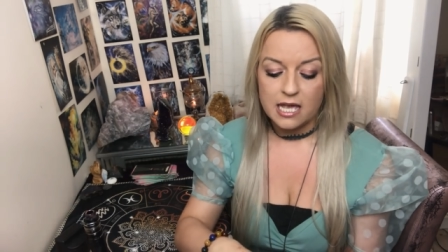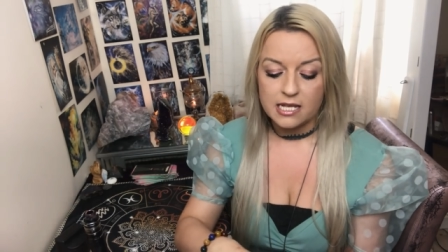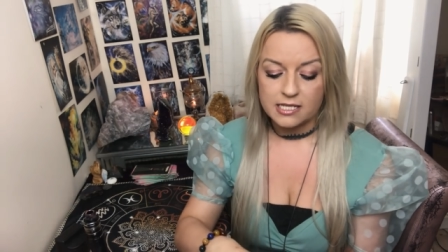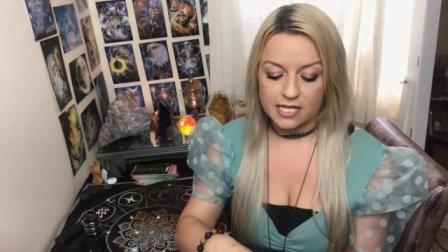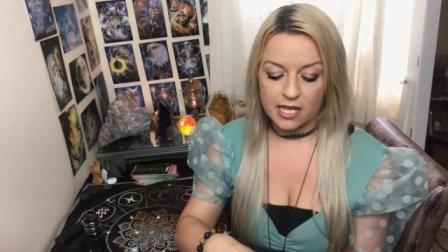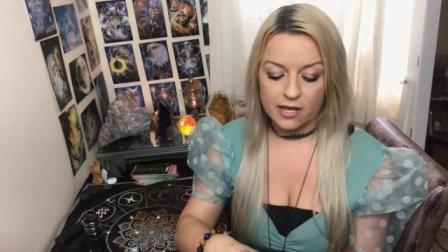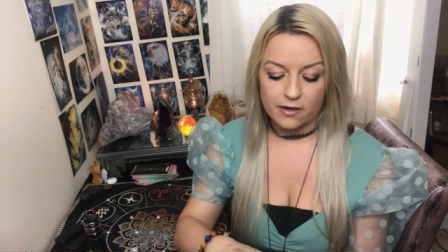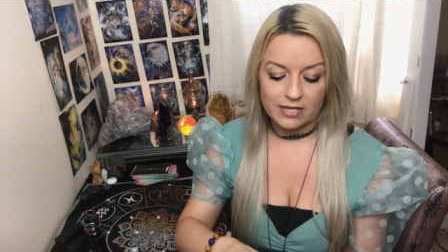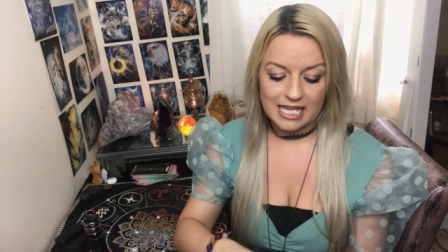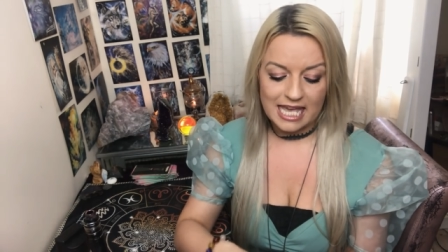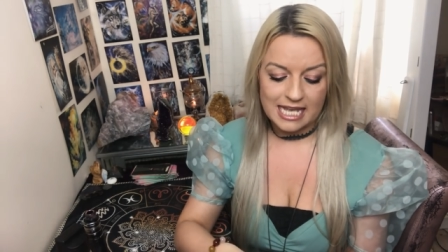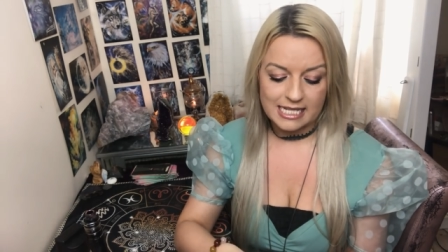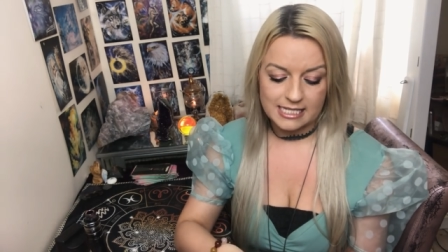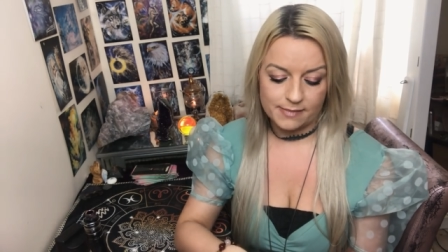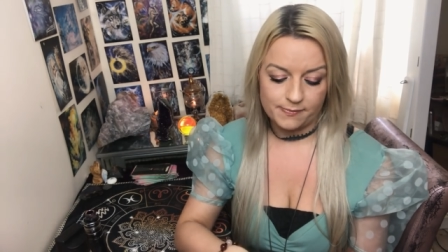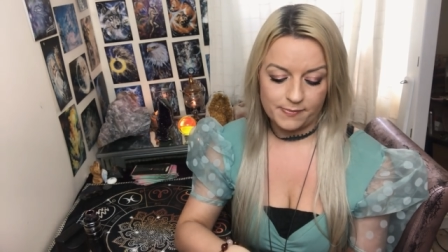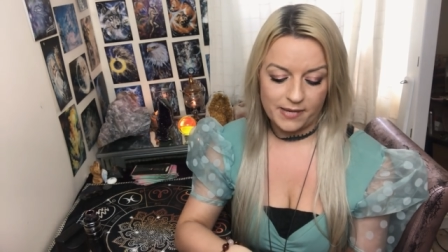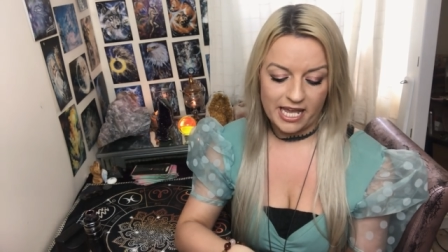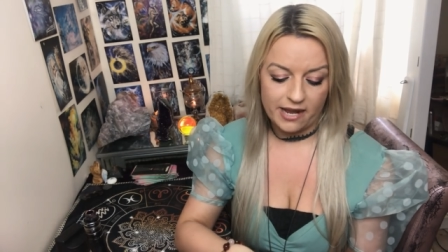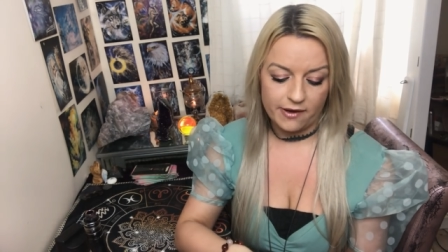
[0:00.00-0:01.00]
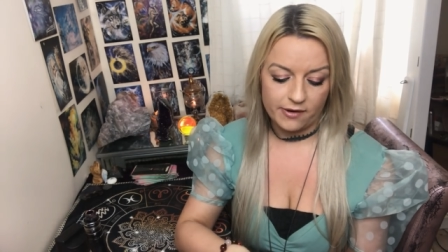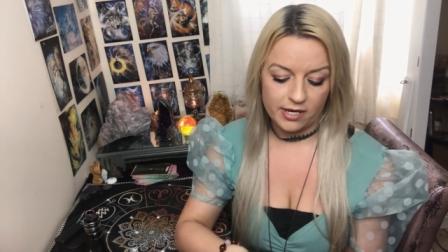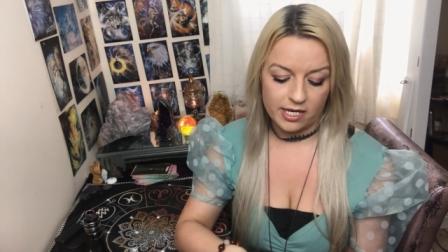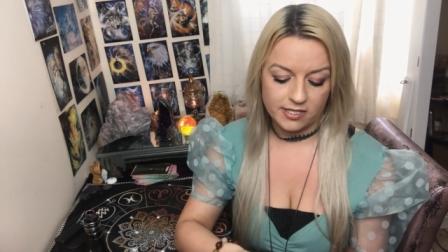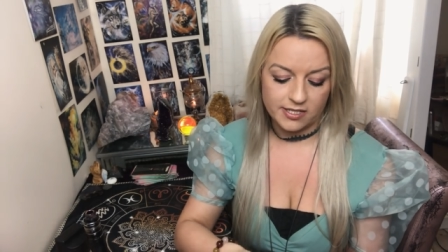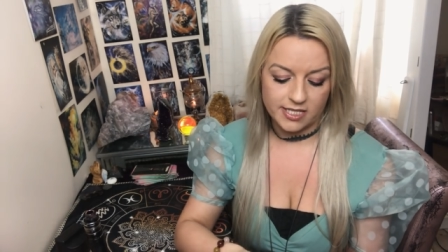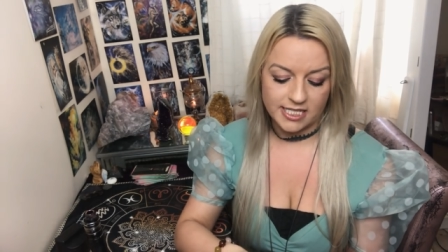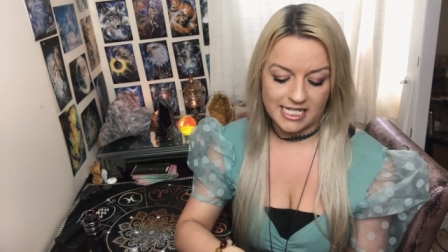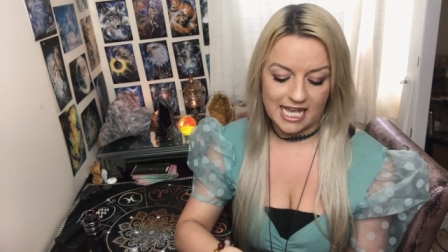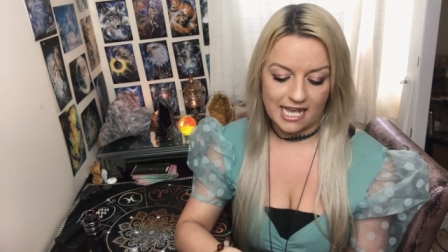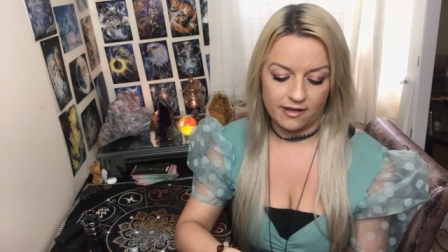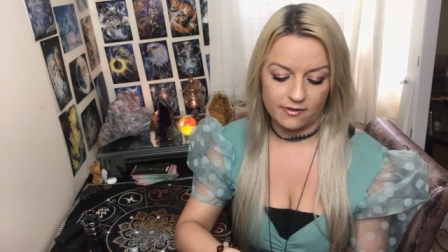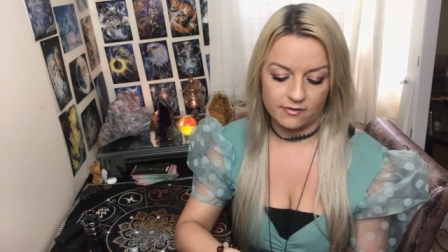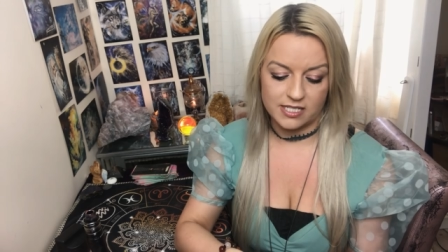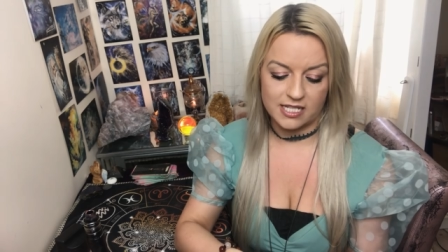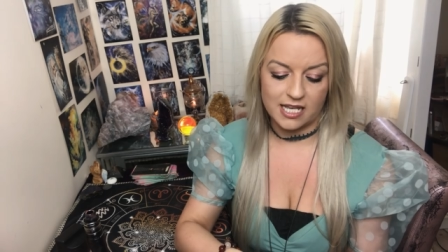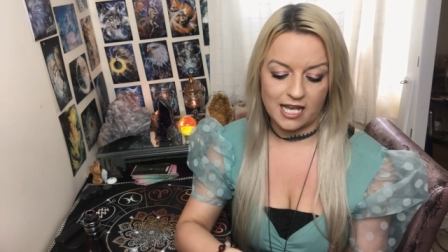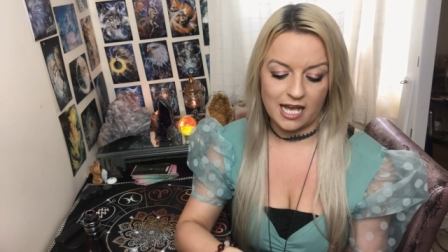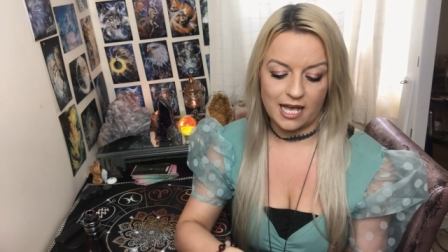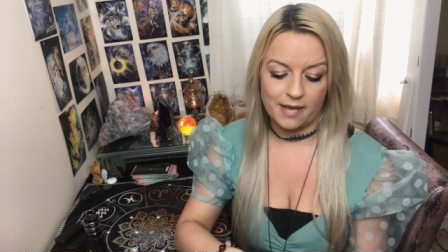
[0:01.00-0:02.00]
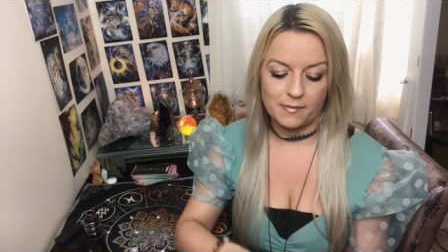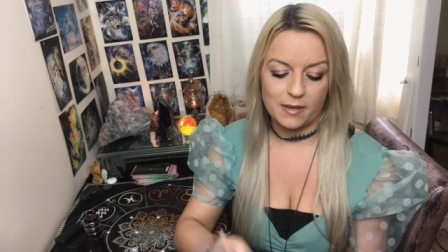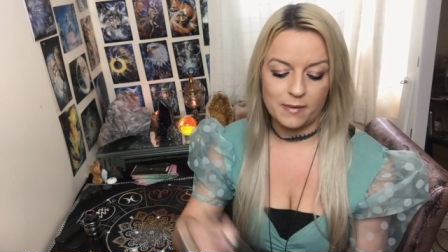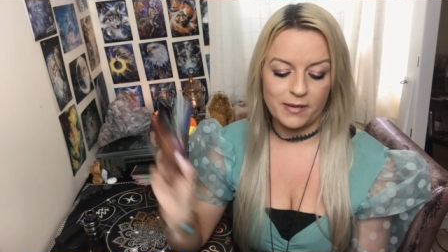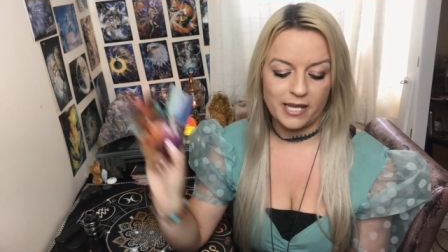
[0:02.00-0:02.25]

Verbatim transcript: So, yes, a period of downtime,